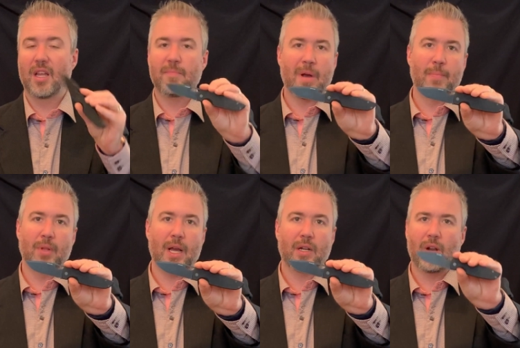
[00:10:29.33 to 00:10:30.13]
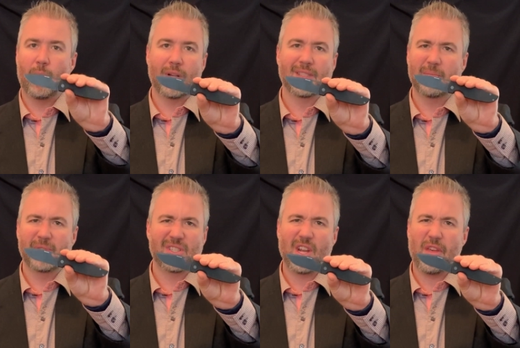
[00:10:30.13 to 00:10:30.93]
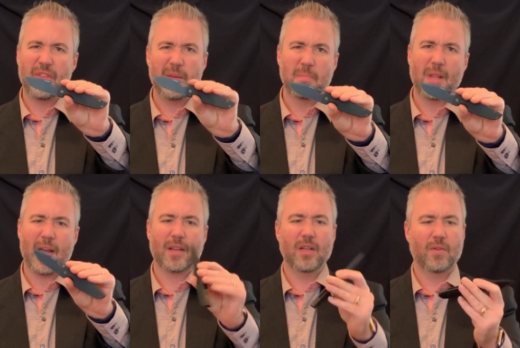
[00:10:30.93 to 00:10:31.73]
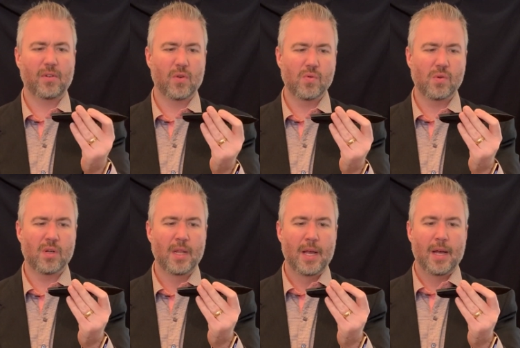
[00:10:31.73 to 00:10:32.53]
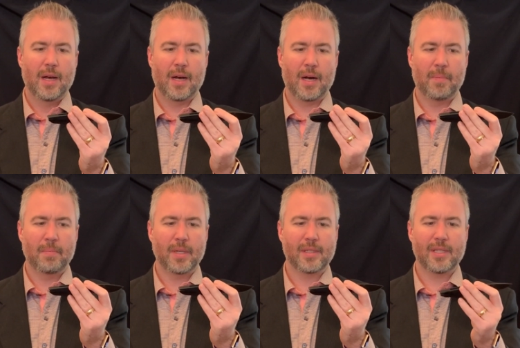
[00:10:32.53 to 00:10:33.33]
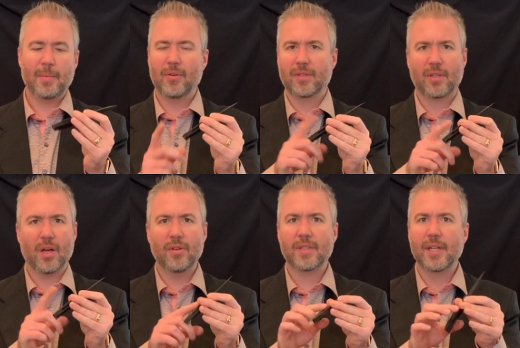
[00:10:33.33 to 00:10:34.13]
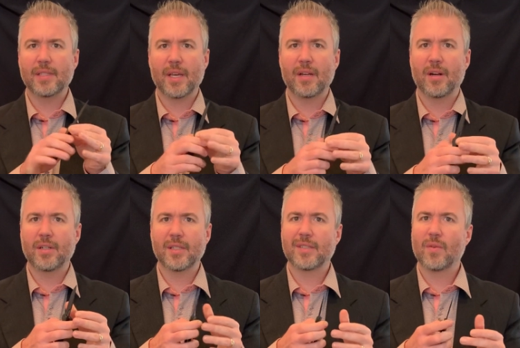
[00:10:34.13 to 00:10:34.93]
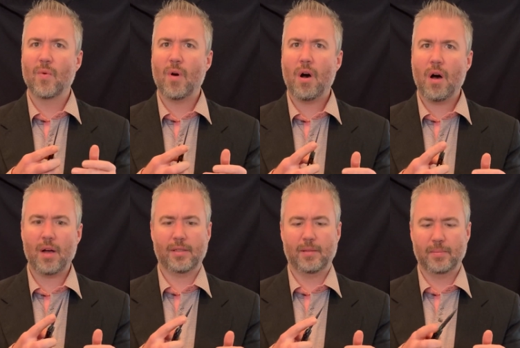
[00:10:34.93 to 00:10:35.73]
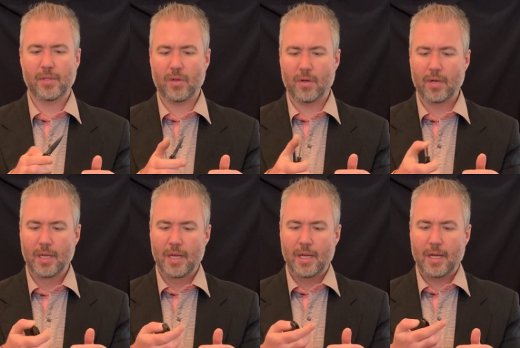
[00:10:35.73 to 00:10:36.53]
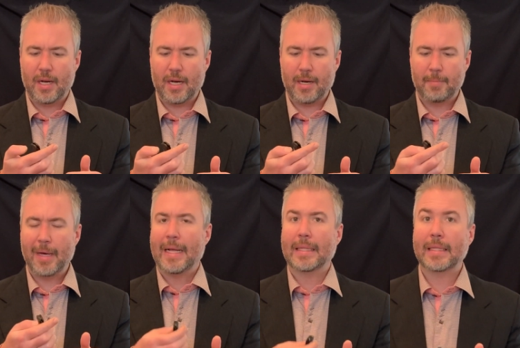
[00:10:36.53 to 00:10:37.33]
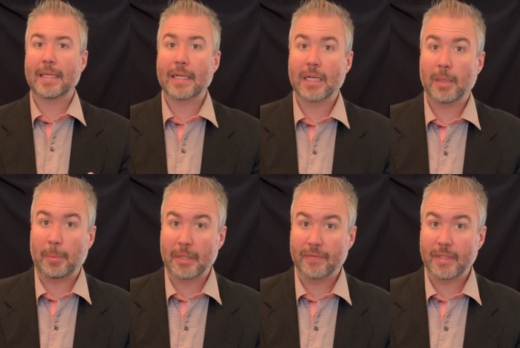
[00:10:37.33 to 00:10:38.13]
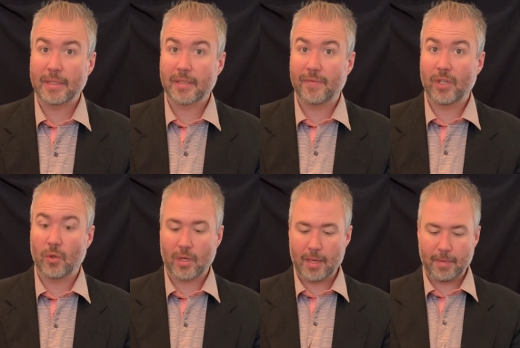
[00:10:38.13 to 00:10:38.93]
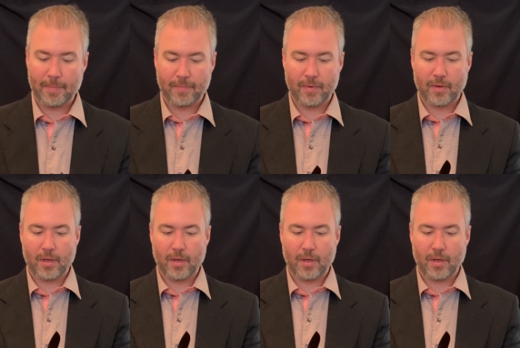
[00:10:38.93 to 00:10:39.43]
love my blacked out. I want something stealthy, blacked out, cool. But some of those colors that he's getting are just awesome. So might have to get a couple of these, if you know what I mean,